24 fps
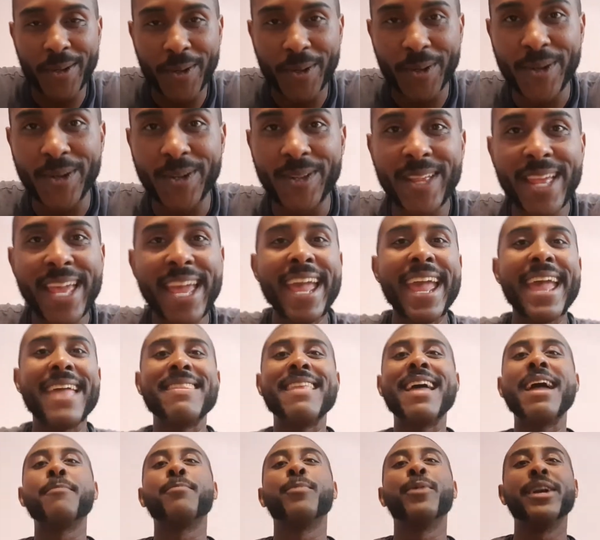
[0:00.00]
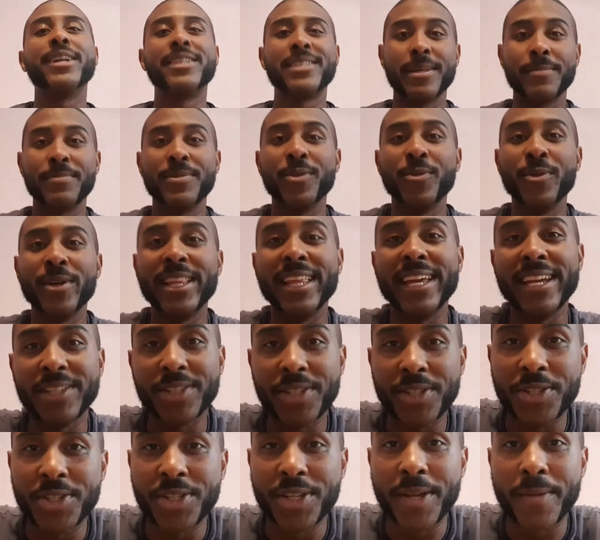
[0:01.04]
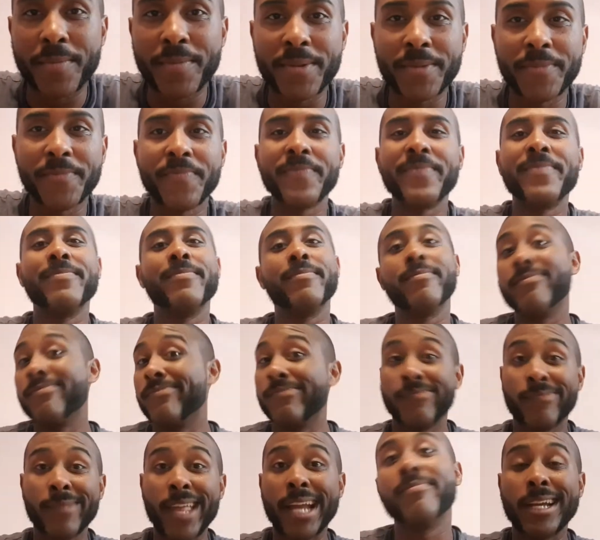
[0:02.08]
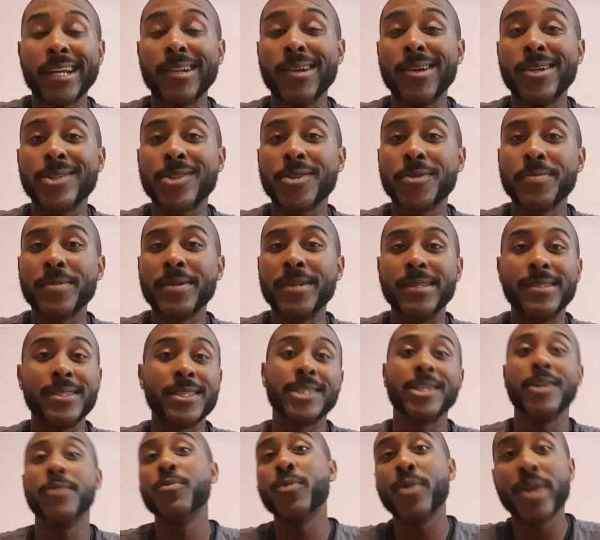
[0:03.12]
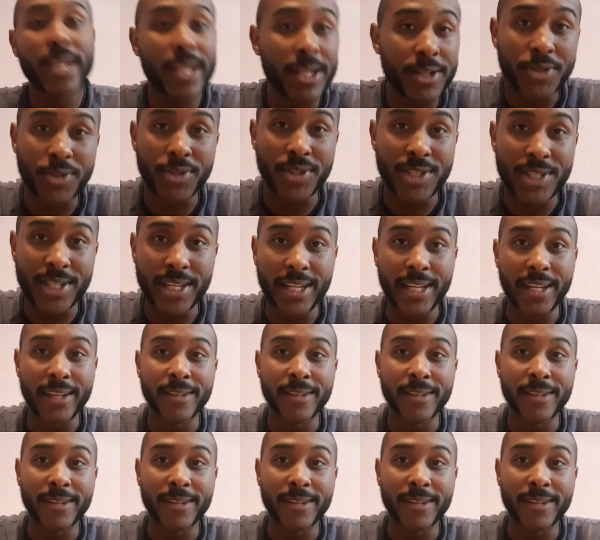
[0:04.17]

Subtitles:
to that girl. And that breaks up the relationship. That could also be somewhat